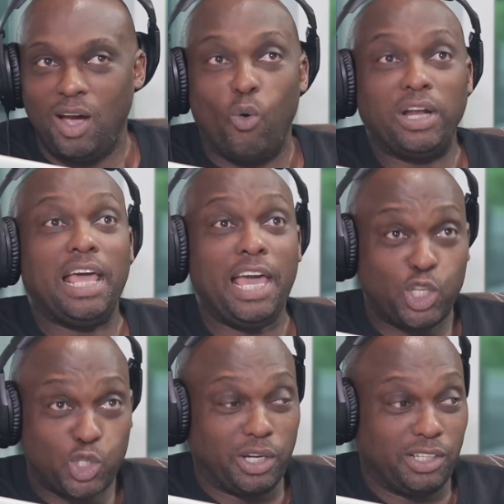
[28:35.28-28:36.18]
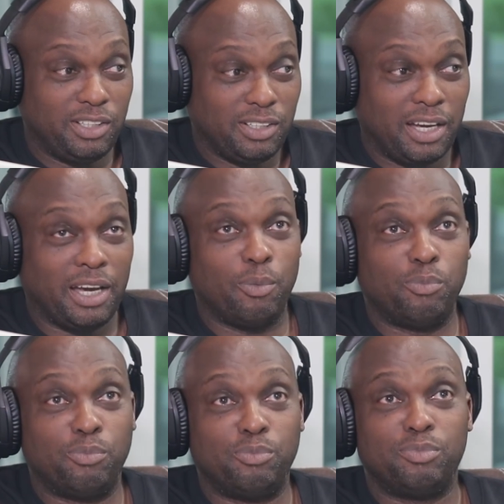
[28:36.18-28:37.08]
Well, actually,
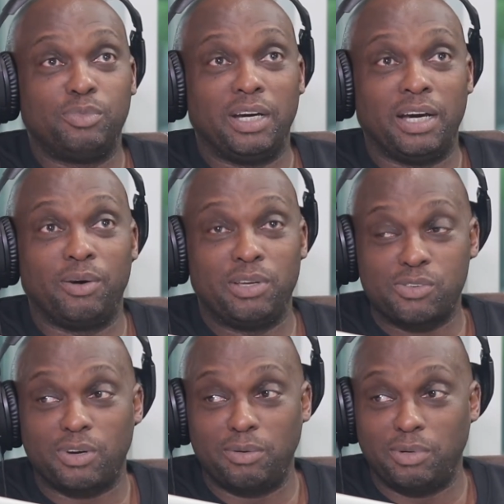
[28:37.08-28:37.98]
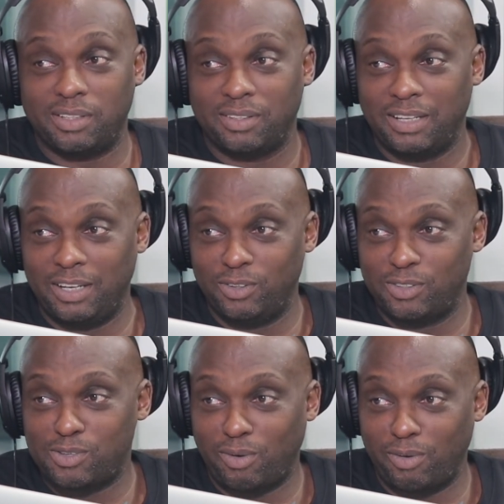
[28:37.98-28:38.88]
his grandmother. I know the
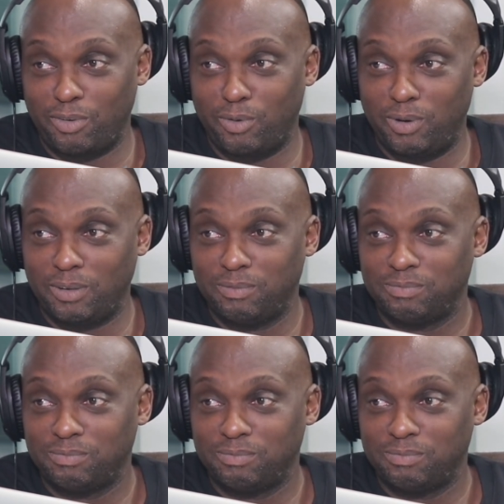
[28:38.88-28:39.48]
story very well.